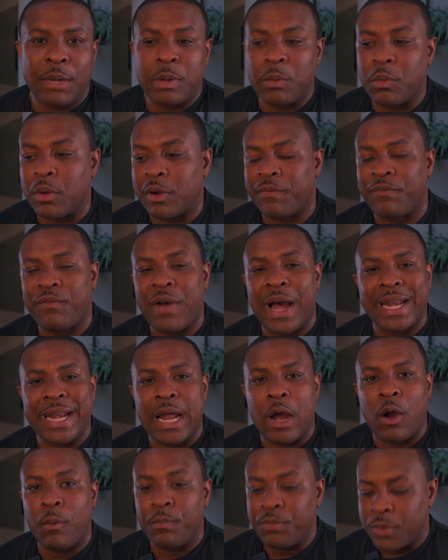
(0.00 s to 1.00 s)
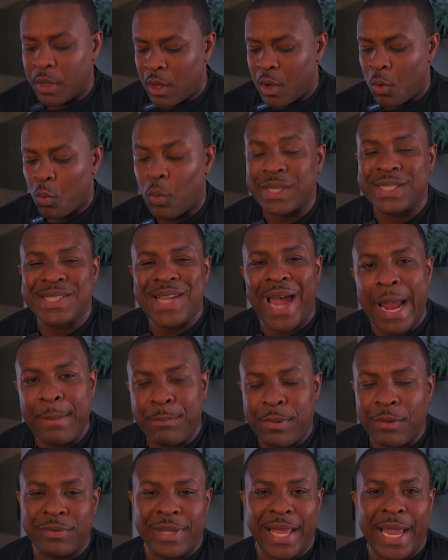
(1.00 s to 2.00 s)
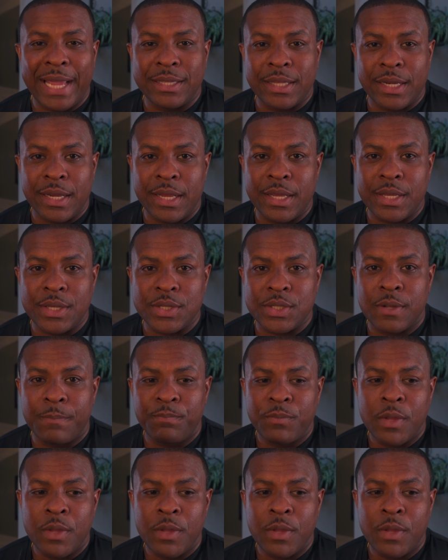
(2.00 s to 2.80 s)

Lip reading: We want to find out what type of land it is,